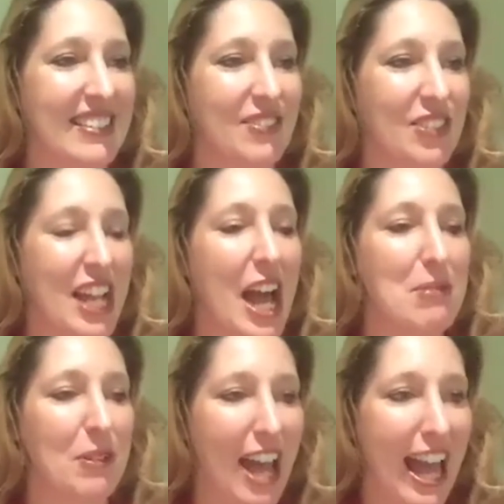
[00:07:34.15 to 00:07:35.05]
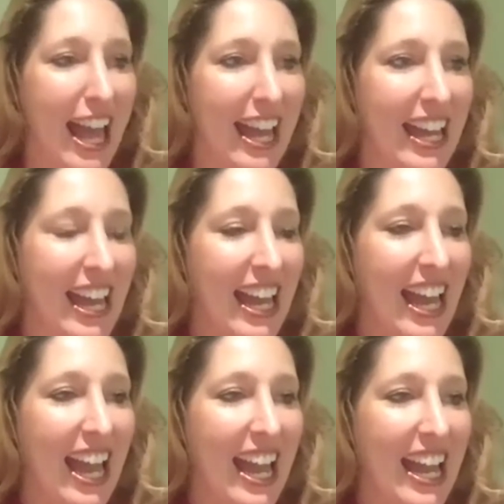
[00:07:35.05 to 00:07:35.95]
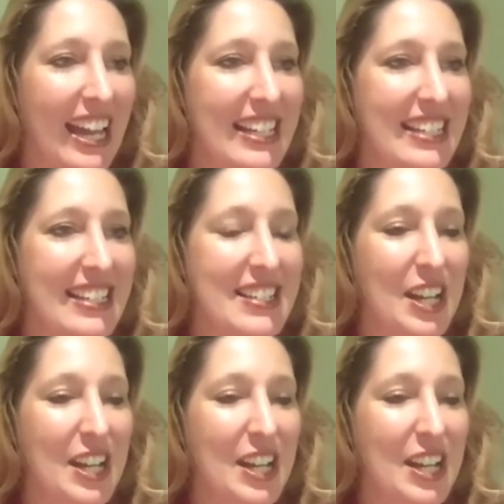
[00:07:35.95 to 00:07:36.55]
Cabaret and